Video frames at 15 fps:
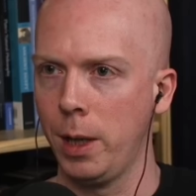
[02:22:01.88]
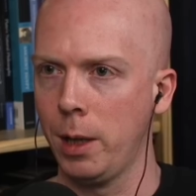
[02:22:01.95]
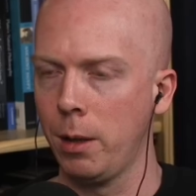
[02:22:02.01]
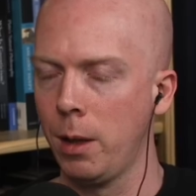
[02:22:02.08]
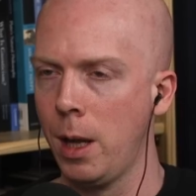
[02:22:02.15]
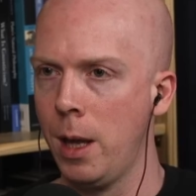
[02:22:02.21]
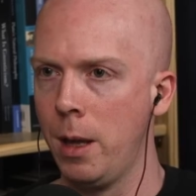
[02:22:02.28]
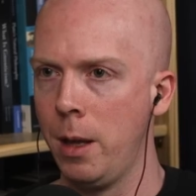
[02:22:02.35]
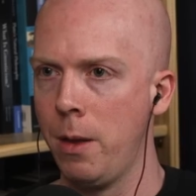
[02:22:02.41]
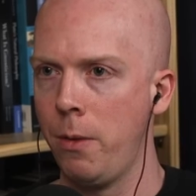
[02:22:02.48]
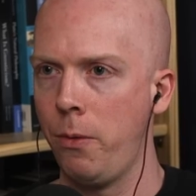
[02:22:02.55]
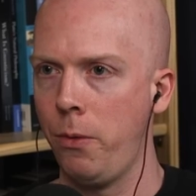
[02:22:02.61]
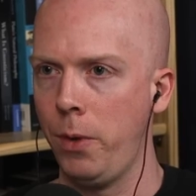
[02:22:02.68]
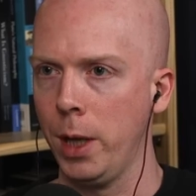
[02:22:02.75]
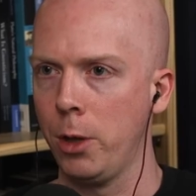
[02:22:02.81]
like
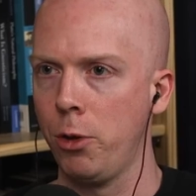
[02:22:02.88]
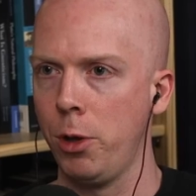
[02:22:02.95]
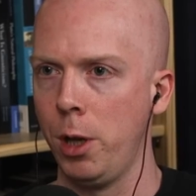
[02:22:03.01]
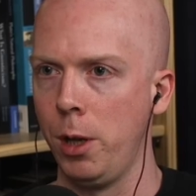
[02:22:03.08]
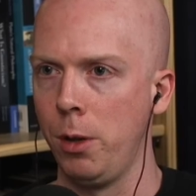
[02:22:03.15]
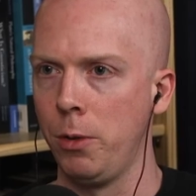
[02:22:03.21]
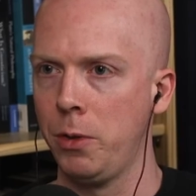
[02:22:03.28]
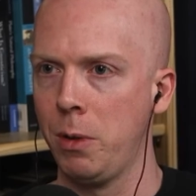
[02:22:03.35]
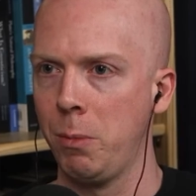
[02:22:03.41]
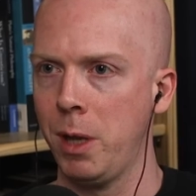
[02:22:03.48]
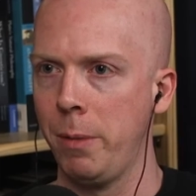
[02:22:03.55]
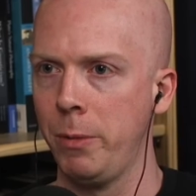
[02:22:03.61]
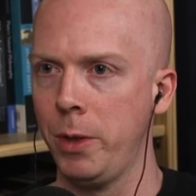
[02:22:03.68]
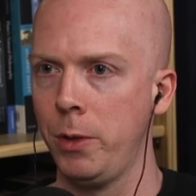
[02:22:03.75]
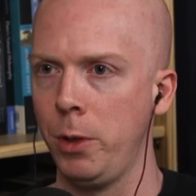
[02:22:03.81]
fiction,
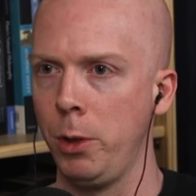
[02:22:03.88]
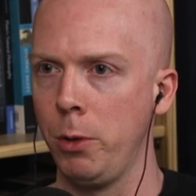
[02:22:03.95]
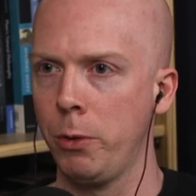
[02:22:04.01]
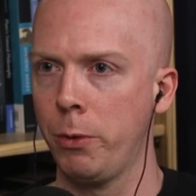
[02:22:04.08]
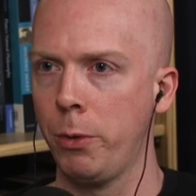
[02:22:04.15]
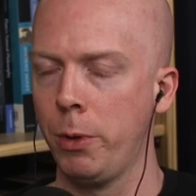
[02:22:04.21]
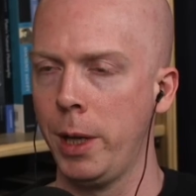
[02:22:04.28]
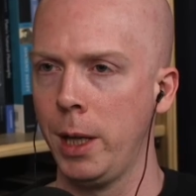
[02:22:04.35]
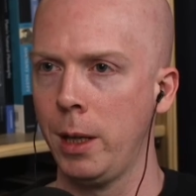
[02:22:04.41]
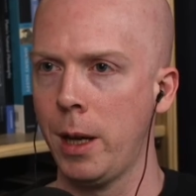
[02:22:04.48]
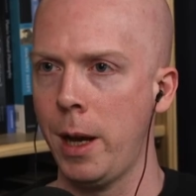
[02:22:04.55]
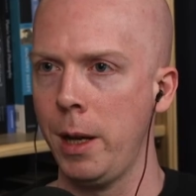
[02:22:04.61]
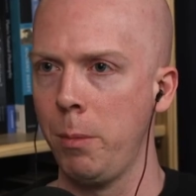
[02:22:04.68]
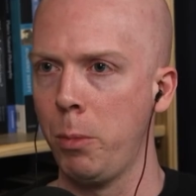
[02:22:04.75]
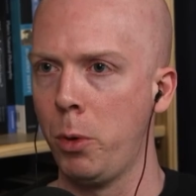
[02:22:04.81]
sometimes it's a useful like
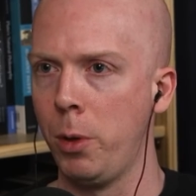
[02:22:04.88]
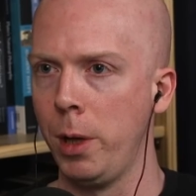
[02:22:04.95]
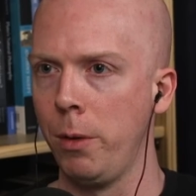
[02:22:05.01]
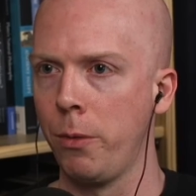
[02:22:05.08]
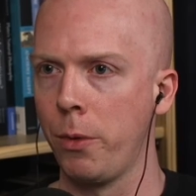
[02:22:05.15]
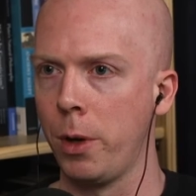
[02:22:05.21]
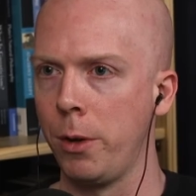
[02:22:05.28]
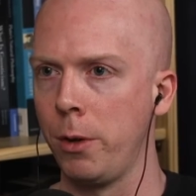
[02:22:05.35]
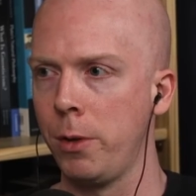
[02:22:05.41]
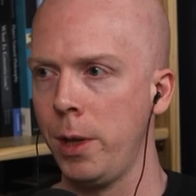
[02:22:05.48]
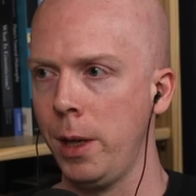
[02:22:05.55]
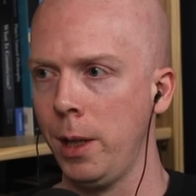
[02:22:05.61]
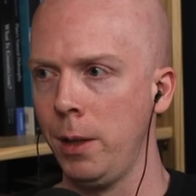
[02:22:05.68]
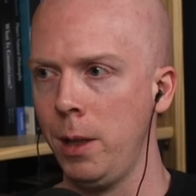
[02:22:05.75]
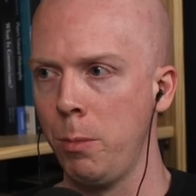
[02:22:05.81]
guide point for
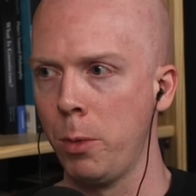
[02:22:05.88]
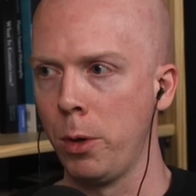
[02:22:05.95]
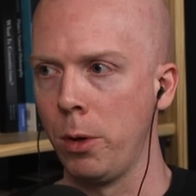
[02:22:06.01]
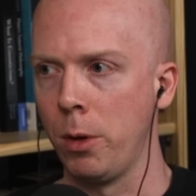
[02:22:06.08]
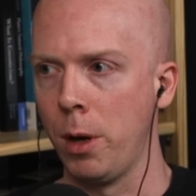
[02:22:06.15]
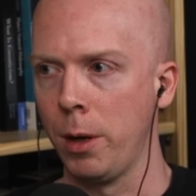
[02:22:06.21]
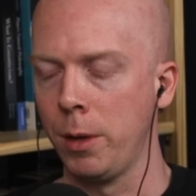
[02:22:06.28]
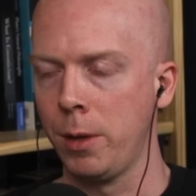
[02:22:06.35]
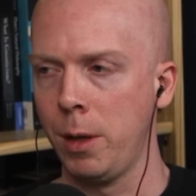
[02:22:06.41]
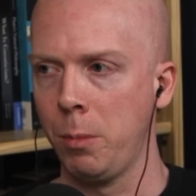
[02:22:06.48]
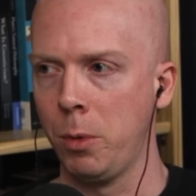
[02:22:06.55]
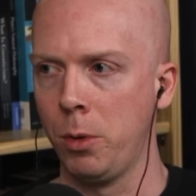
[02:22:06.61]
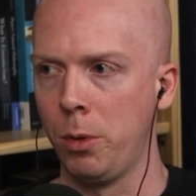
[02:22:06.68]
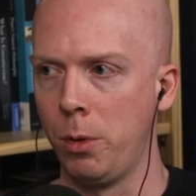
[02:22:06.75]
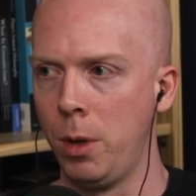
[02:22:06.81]
understanding deeper
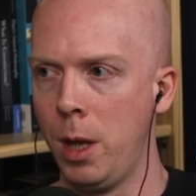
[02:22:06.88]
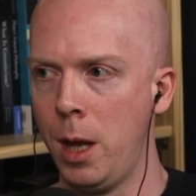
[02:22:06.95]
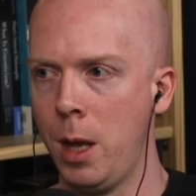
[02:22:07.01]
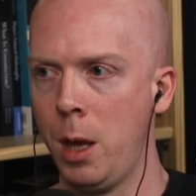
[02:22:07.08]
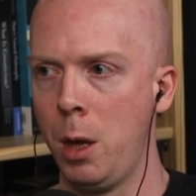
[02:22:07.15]
archetypal